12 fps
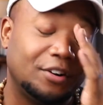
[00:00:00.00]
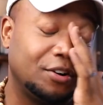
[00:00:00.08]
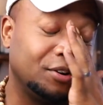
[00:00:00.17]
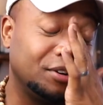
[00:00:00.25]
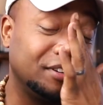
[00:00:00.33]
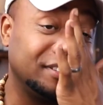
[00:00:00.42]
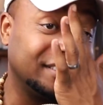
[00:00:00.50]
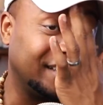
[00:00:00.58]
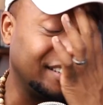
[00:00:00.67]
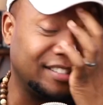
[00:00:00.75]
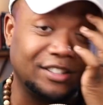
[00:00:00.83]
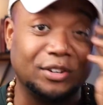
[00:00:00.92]

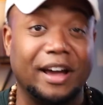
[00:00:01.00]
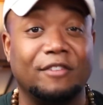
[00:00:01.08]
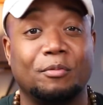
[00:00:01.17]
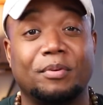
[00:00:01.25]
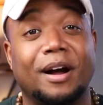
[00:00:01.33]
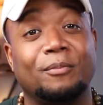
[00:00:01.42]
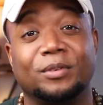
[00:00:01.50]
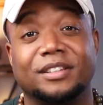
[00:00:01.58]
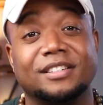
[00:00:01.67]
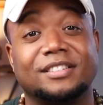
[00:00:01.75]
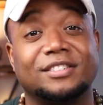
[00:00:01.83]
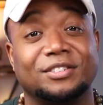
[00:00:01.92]
I still have a problem with
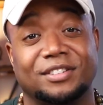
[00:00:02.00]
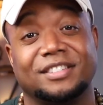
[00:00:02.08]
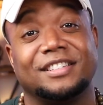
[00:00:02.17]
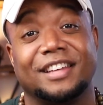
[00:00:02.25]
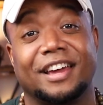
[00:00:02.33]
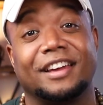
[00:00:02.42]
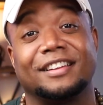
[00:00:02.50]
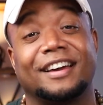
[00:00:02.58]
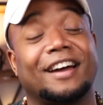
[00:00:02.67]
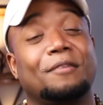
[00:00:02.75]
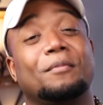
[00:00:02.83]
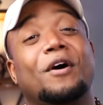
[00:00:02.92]
this to this day.
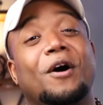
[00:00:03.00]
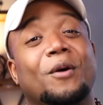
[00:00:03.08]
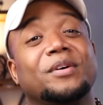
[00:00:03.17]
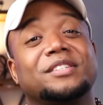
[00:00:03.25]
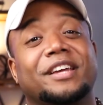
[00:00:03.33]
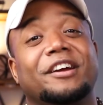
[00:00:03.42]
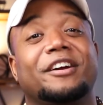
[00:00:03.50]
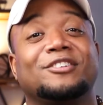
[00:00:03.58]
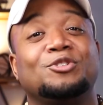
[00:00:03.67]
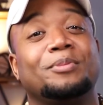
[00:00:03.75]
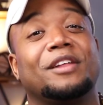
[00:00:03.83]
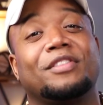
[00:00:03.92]
Like, I'm always carrying
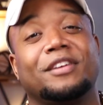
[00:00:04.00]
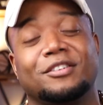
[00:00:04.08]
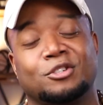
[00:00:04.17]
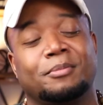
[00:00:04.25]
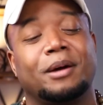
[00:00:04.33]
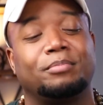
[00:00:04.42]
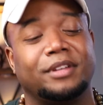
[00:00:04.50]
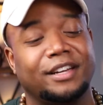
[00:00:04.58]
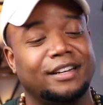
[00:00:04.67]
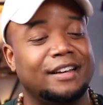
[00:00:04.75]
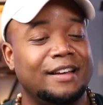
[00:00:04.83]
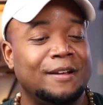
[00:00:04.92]
too many things on my
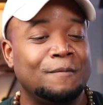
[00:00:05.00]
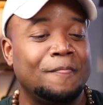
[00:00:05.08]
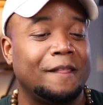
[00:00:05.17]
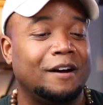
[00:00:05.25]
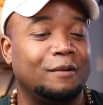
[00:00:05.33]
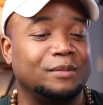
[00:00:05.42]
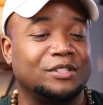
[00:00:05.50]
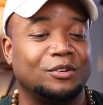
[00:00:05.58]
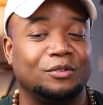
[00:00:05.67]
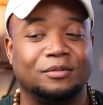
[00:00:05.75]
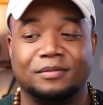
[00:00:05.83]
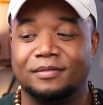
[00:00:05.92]
plate. And
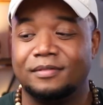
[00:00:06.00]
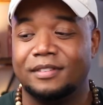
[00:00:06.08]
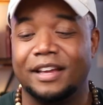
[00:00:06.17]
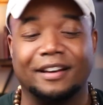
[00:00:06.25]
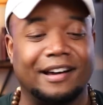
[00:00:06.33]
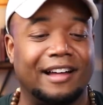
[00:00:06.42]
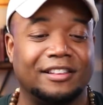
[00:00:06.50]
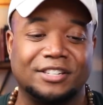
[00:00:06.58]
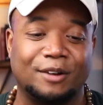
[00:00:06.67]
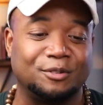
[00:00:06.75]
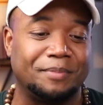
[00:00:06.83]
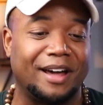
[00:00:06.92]
so in college,
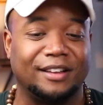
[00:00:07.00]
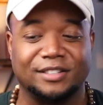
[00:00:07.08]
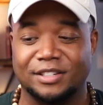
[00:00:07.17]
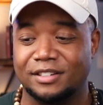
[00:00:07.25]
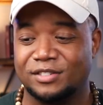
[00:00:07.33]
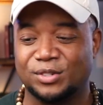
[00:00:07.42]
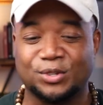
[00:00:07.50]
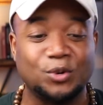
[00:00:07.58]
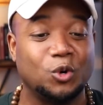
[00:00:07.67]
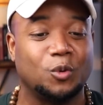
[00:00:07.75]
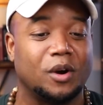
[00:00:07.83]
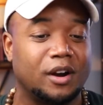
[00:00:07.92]
I was balancing
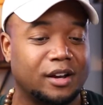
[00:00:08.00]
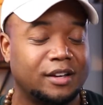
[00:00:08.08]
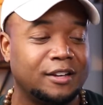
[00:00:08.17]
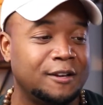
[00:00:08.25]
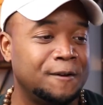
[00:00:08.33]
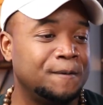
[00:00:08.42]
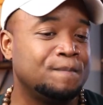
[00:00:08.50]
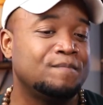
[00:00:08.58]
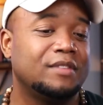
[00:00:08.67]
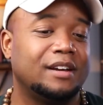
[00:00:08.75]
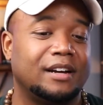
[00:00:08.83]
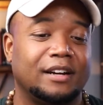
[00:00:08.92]
schoolwork
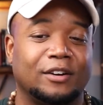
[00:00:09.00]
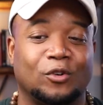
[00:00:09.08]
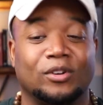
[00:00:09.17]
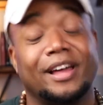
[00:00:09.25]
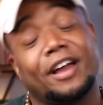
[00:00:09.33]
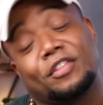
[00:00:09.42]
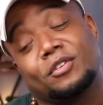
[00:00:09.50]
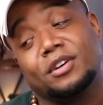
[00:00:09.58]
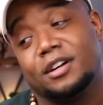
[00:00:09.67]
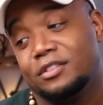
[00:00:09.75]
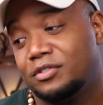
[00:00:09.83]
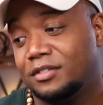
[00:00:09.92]
or lack
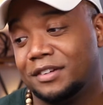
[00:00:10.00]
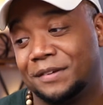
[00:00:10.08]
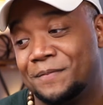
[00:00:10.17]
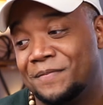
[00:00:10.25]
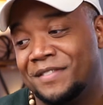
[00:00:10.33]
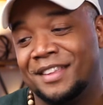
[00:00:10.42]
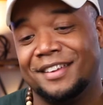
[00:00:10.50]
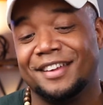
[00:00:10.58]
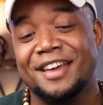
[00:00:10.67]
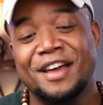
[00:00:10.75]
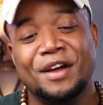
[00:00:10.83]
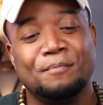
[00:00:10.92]
thereof,
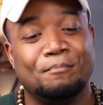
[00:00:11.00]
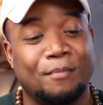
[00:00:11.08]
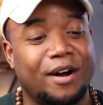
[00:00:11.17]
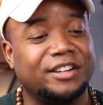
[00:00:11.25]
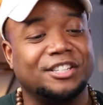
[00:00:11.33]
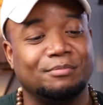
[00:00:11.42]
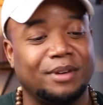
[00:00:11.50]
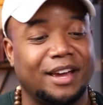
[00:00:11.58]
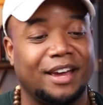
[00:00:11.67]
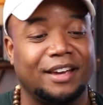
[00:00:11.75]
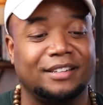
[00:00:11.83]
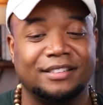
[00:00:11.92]
marching
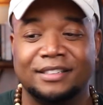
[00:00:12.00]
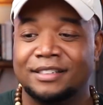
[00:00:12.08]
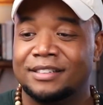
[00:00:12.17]
band,